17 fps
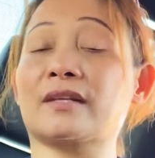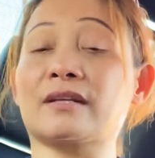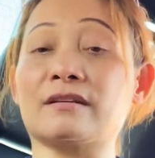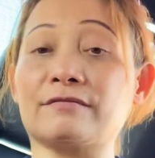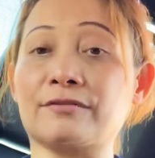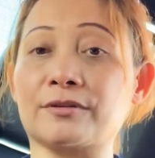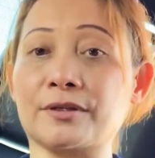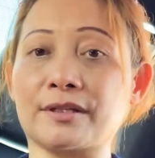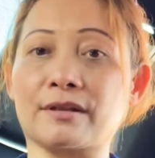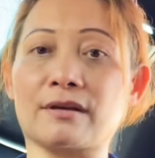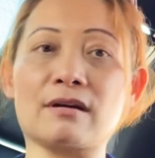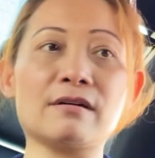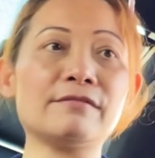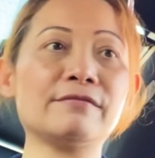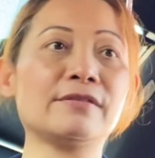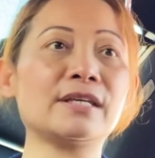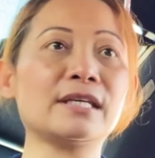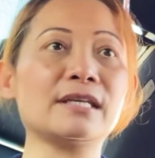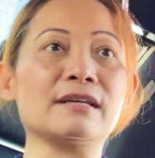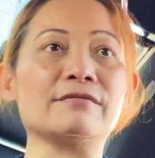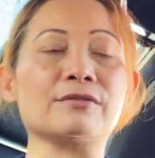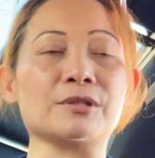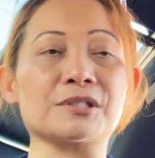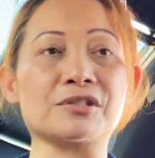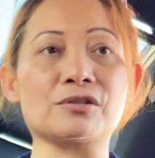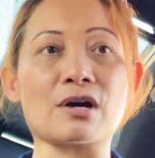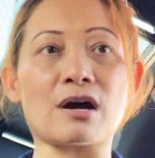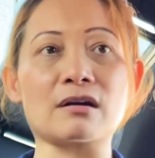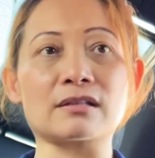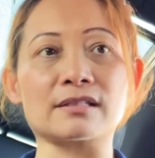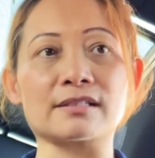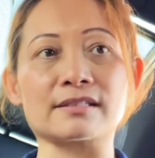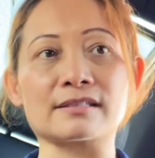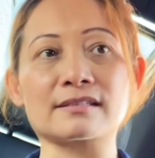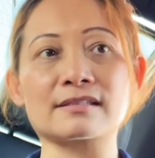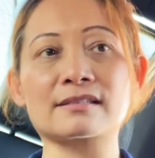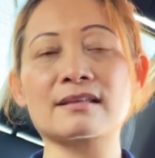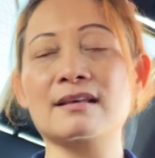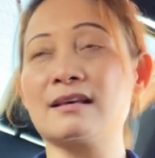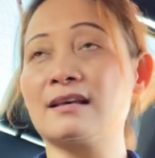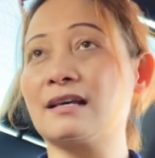Avoid coffee, avoid chocolates,